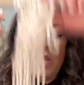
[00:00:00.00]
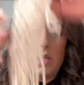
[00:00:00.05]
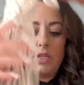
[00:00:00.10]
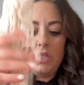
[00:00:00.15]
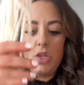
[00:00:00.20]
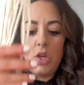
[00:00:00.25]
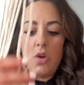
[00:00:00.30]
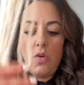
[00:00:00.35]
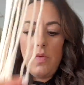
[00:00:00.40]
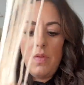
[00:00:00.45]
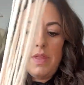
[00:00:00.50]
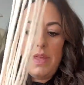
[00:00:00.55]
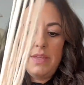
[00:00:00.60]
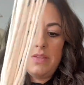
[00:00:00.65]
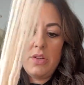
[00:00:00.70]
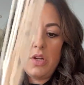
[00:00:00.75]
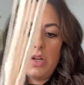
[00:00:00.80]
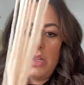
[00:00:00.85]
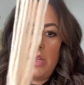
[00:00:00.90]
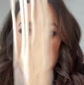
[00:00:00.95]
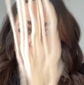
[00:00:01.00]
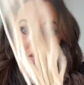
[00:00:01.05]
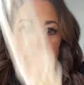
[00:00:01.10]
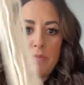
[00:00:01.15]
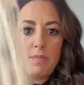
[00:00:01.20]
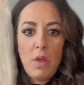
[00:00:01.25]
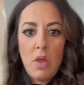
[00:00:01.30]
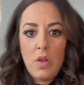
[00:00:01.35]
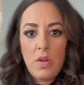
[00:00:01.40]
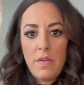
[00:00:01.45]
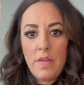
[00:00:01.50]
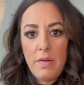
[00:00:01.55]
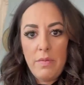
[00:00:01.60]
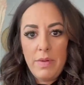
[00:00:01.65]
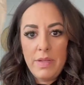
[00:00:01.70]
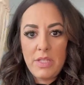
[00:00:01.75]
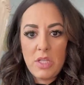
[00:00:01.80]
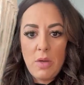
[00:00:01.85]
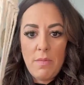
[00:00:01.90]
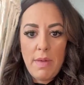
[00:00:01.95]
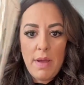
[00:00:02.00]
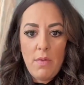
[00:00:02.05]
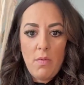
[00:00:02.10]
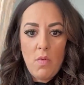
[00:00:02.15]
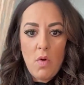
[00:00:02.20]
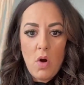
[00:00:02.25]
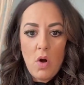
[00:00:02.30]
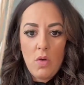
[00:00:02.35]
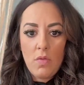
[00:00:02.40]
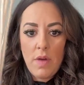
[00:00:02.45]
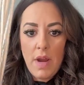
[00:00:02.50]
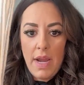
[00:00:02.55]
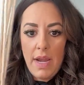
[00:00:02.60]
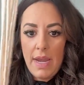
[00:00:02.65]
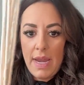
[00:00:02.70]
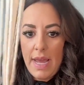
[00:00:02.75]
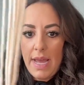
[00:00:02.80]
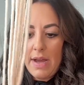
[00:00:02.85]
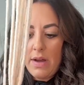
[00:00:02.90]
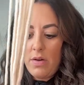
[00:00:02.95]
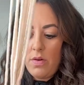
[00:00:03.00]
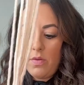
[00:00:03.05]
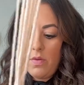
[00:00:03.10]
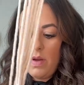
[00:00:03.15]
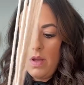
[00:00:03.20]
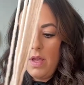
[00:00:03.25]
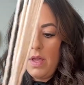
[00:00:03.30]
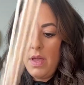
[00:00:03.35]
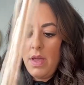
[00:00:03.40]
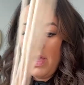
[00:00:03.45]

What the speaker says: So these are a little smaller than what's on my wall right now.